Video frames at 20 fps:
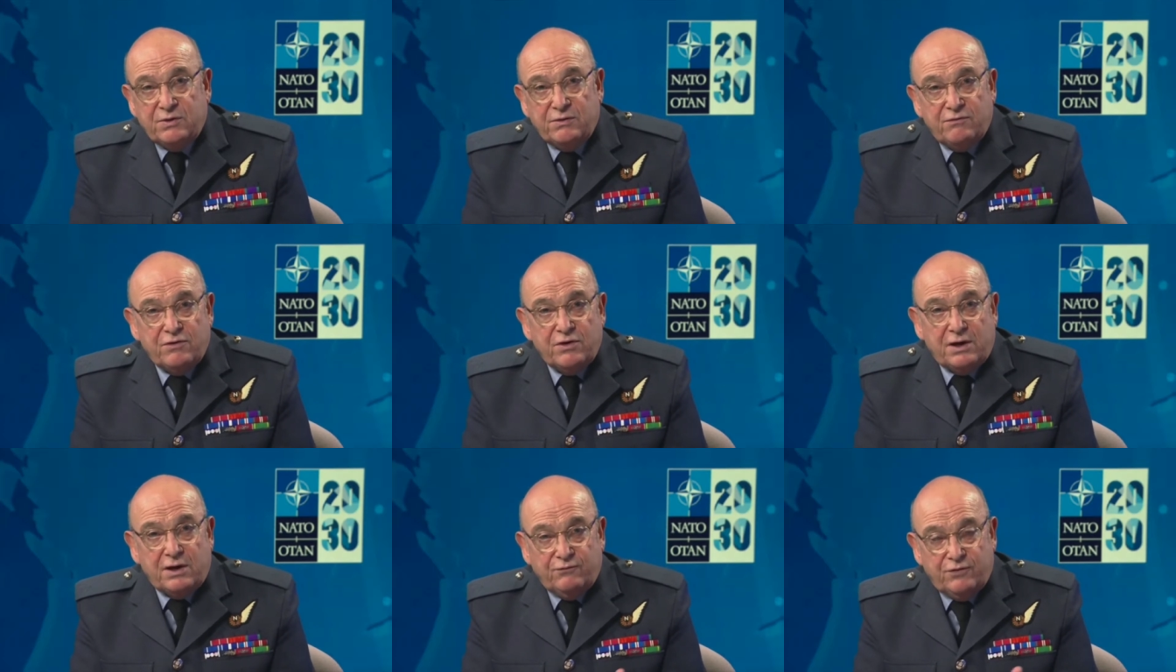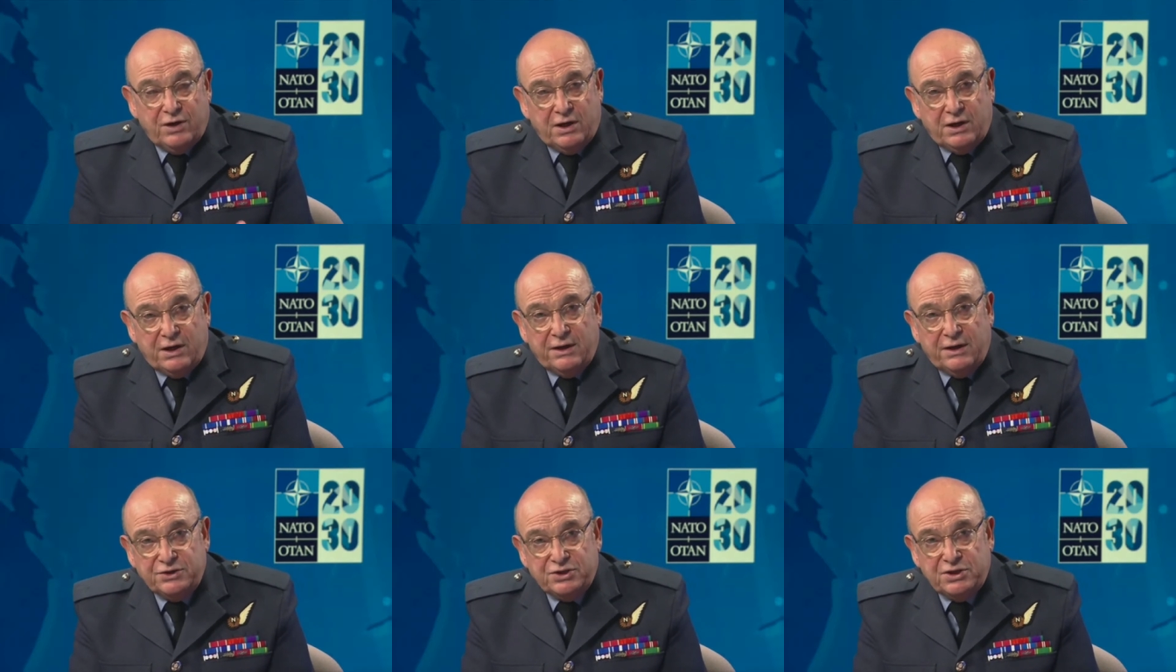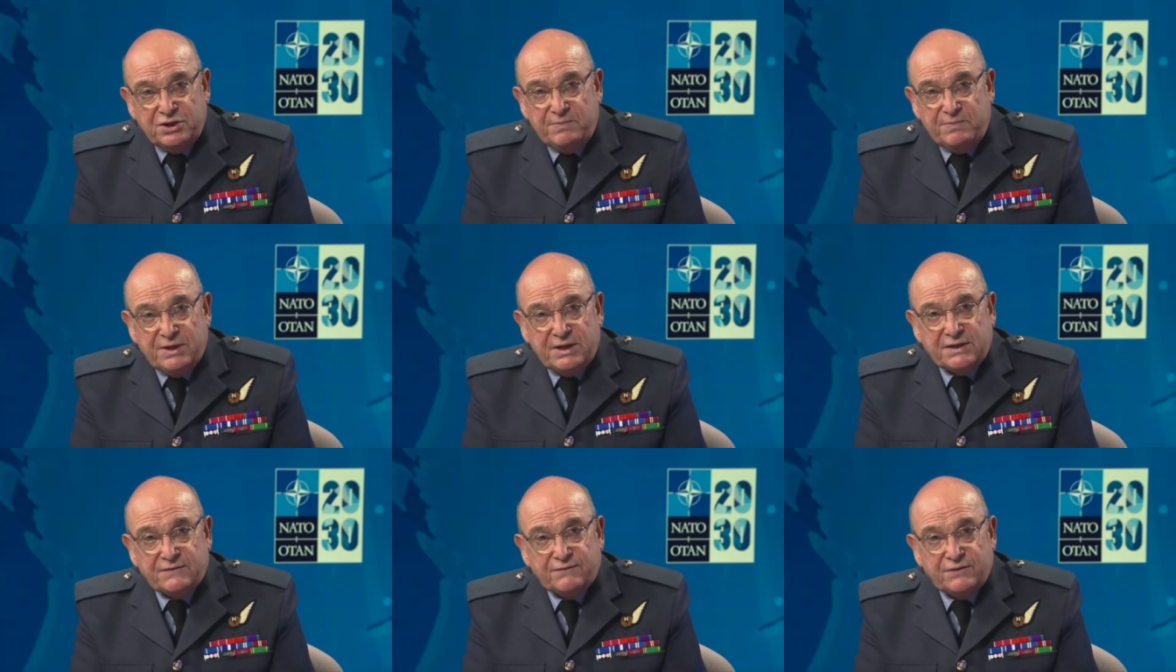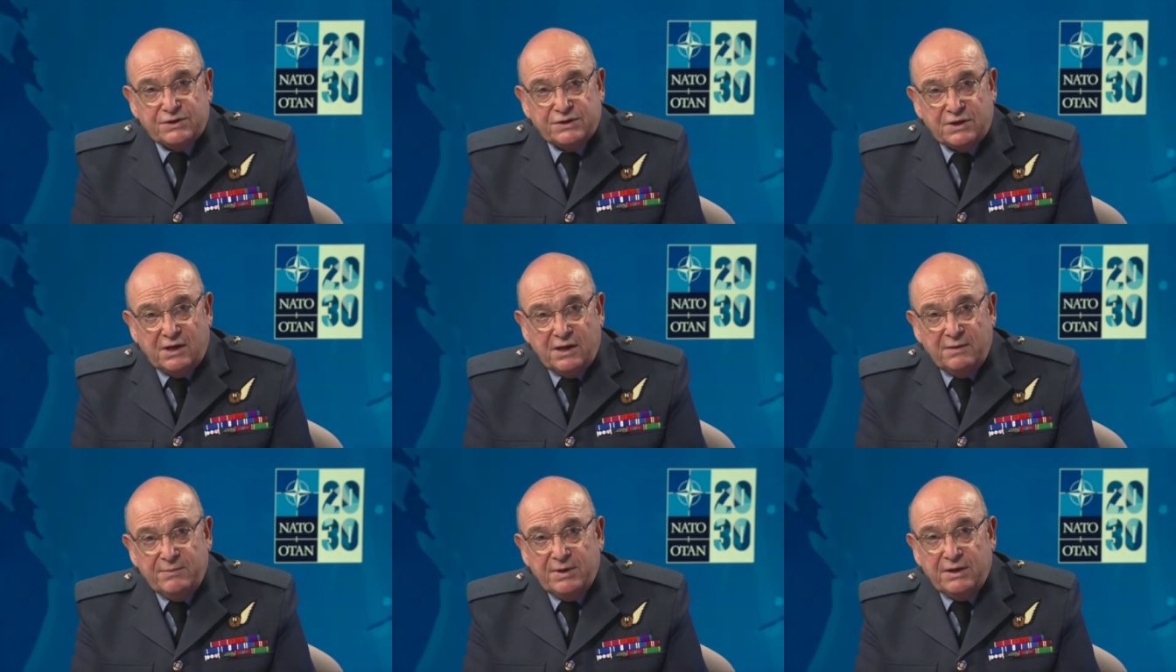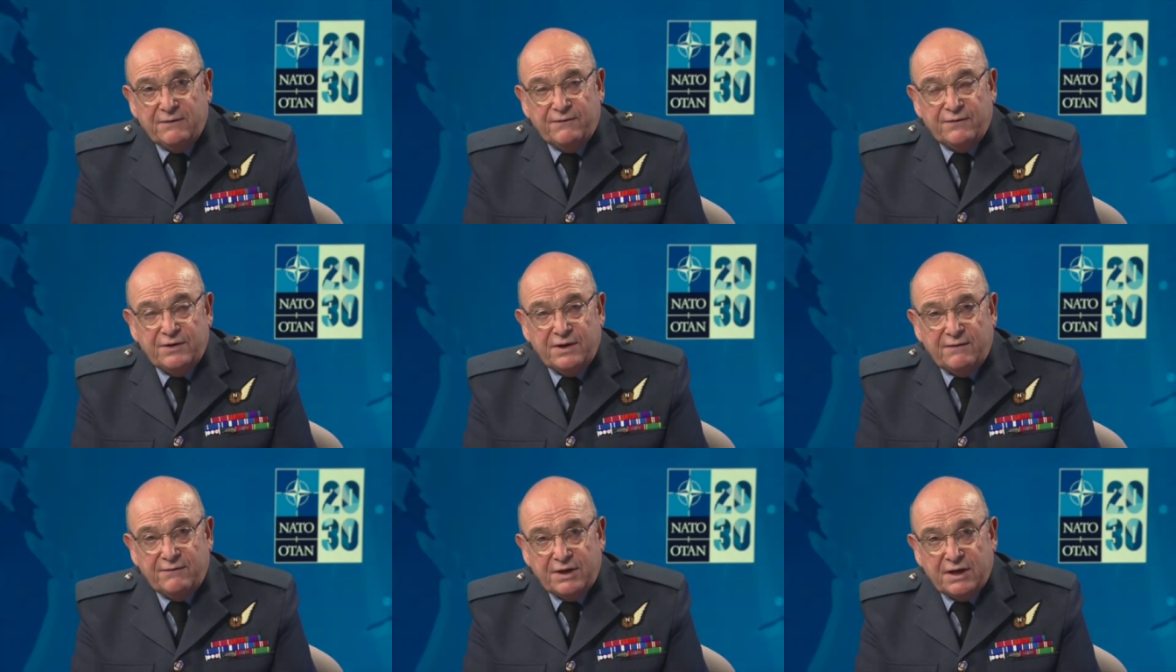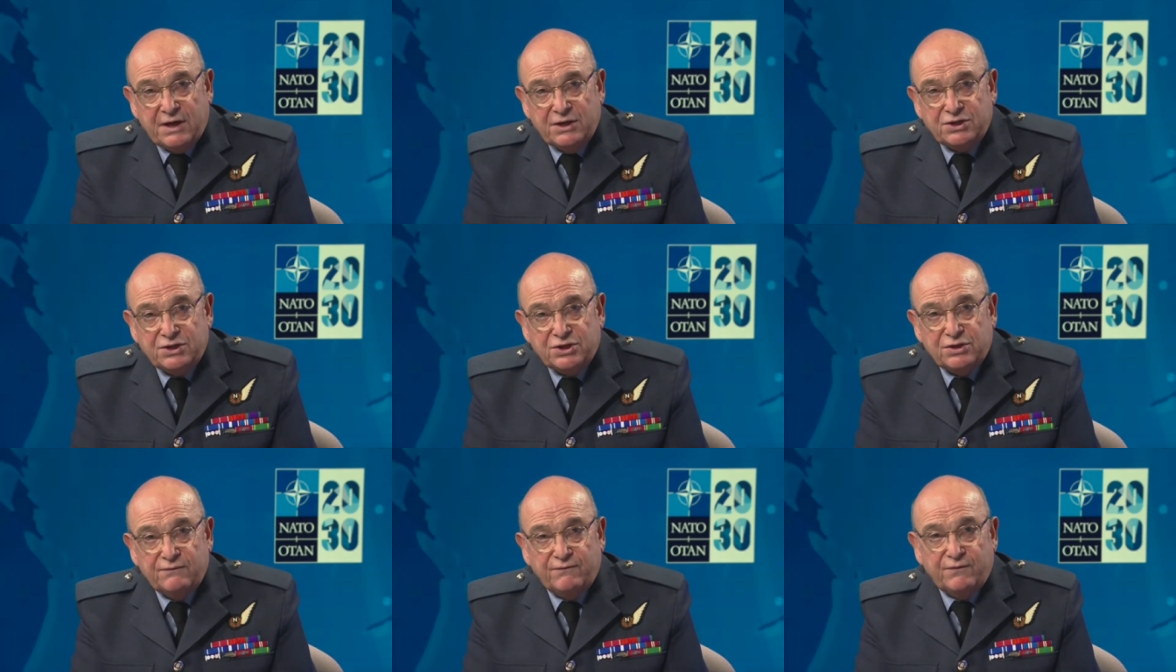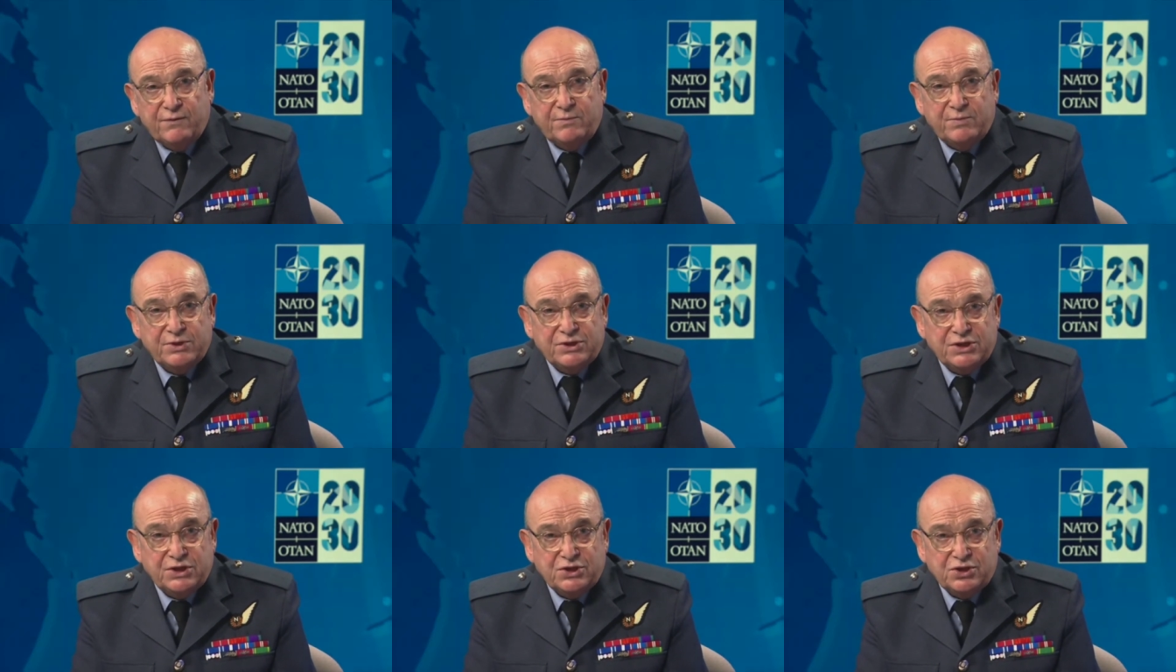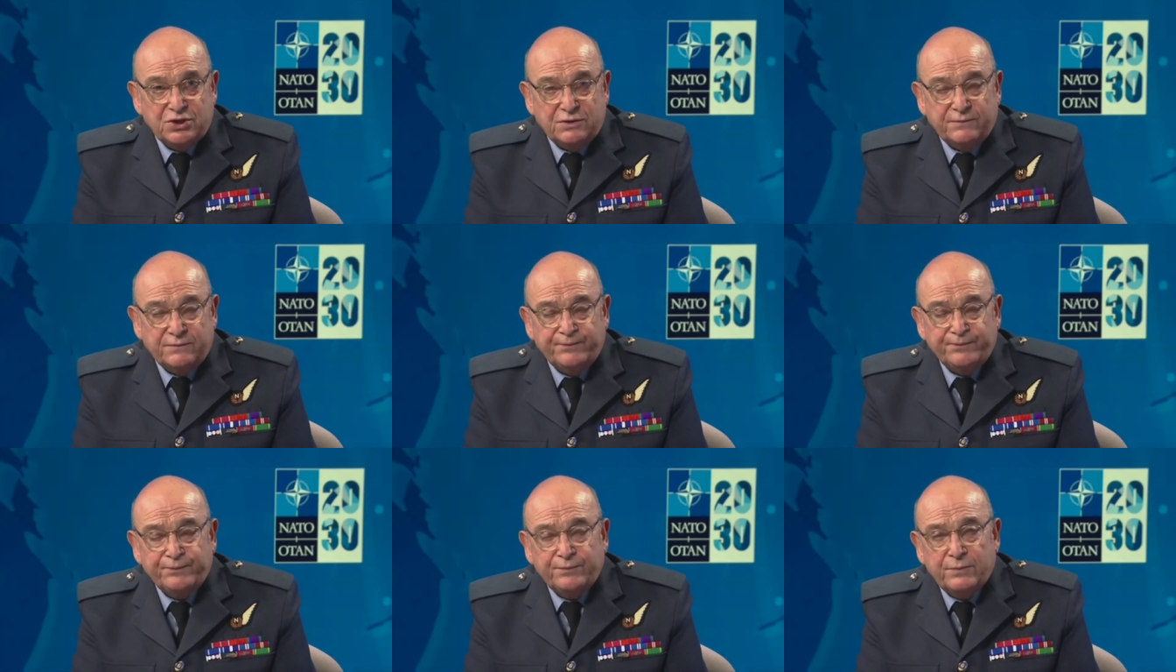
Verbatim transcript: we rely on GPS for timing, for navigation, for precision.